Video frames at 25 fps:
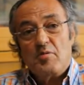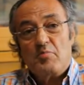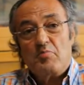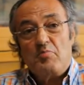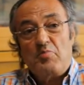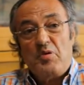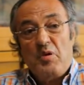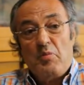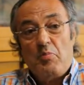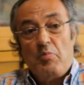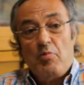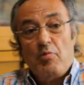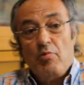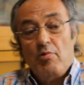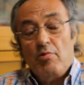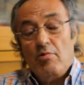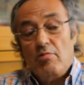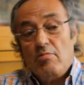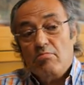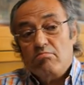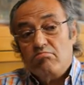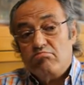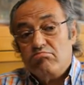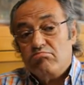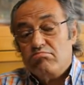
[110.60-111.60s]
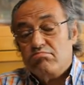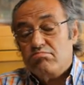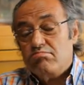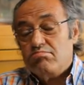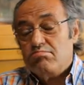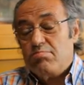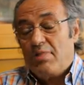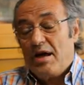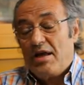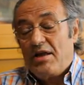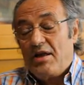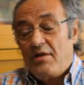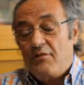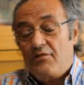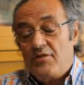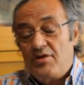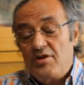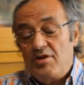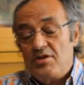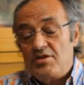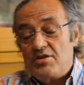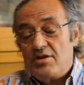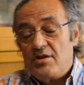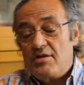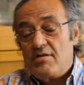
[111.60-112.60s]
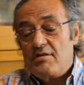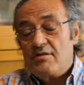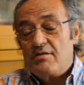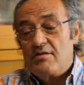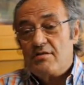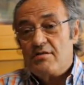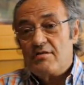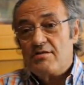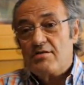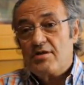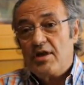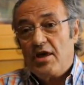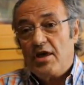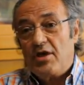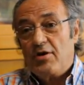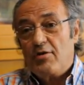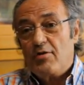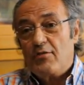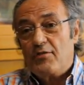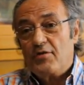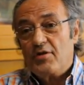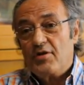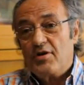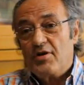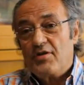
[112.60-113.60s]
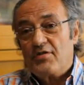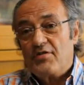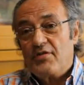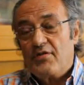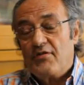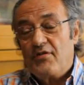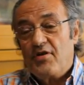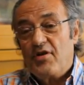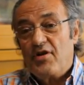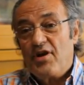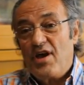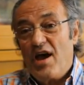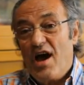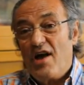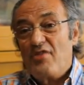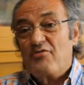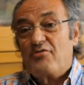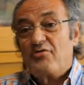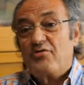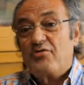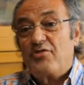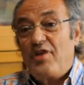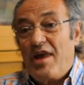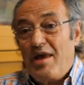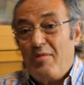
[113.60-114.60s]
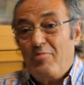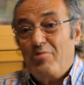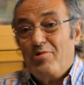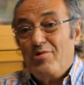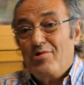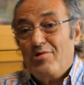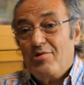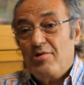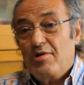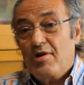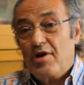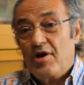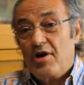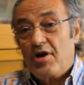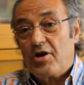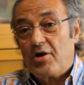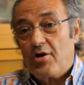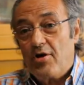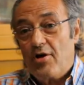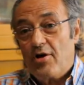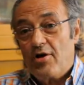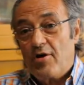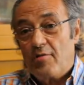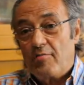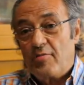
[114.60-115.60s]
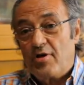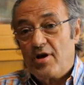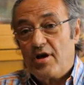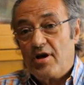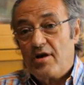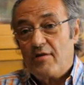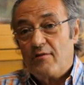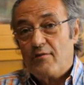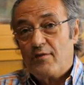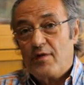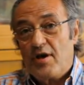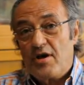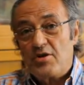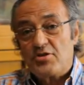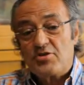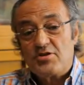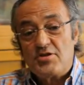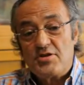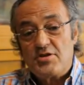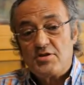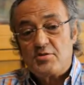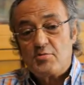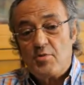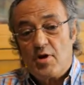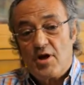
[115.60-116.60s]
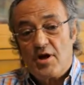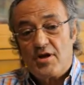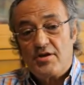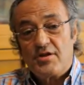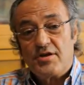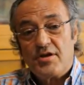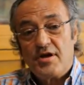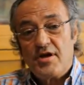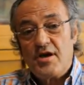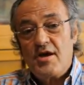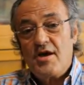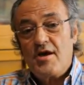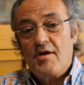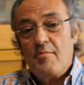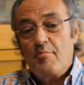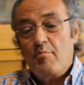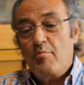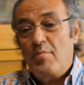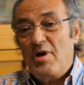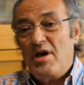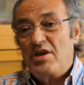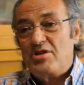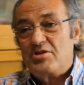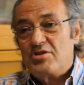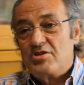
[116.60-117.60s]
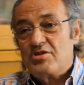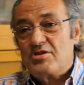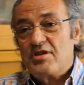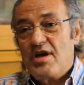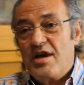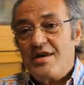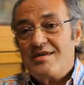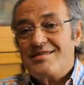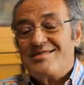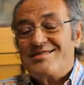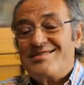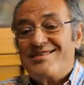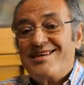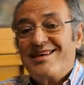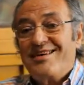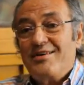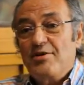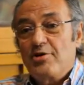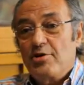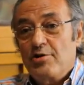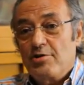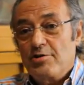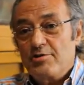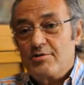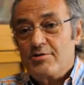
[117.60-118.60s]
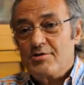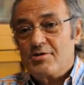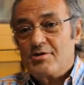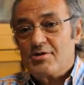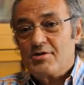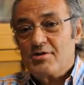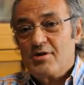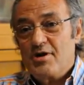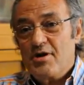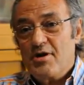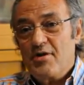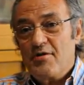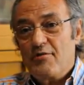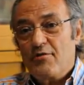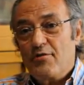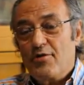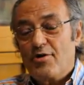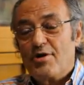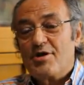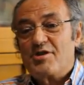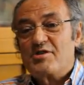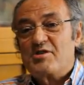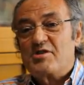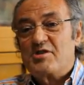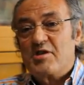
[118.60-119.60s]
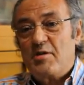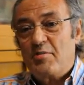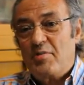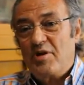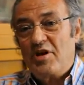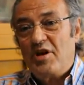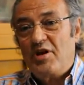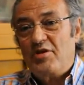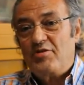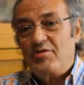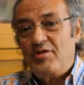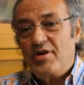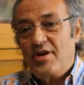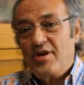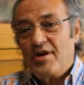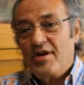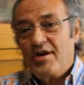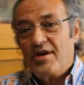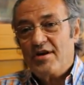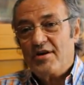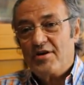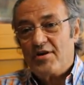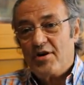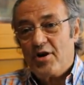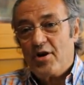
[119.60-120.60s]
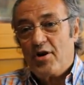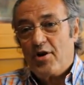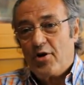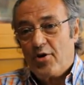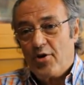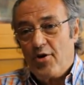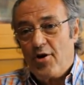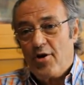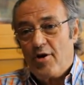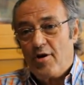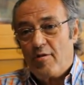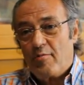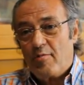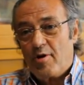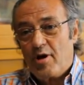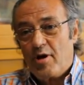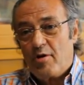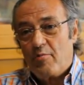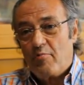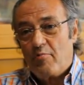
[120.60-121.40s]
people by definition think of it as a very unstable economy. Inflation is one of the best signals for instability in an economy.